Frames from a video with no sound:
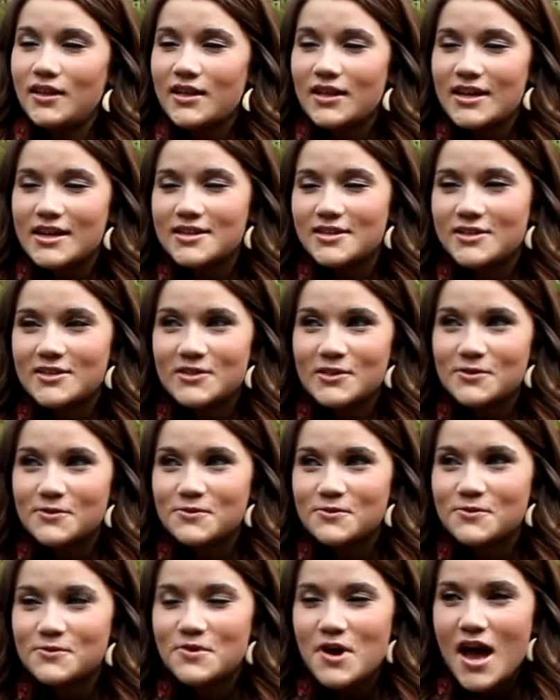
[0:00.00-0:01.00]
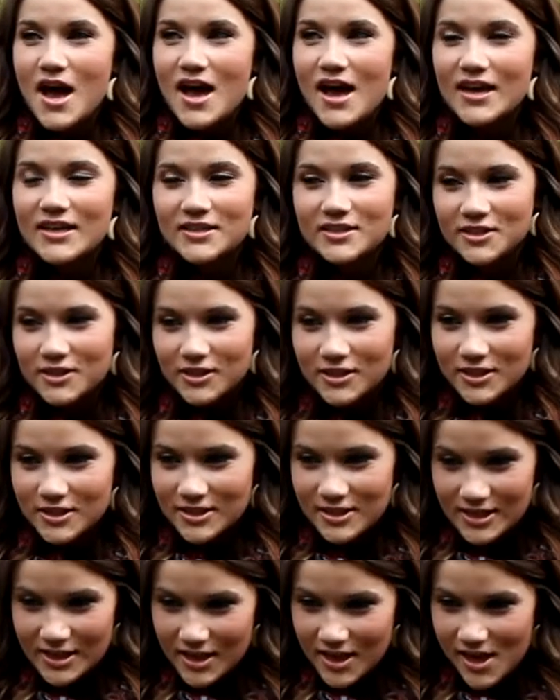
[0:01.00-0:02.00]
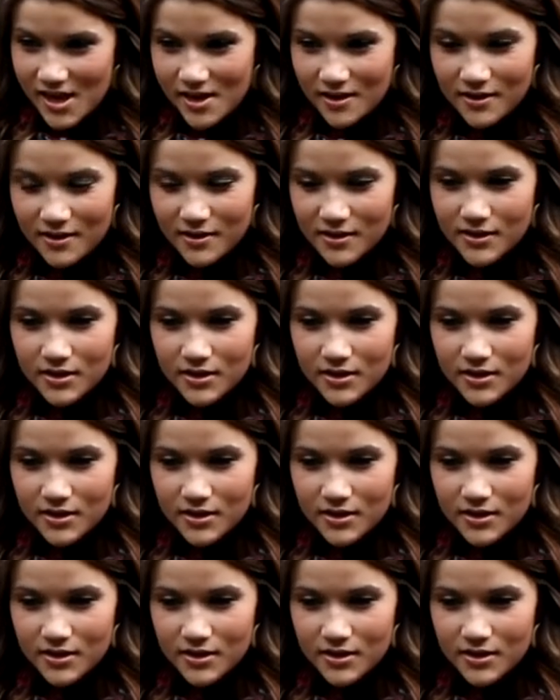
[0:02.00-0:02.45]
And so I started singing,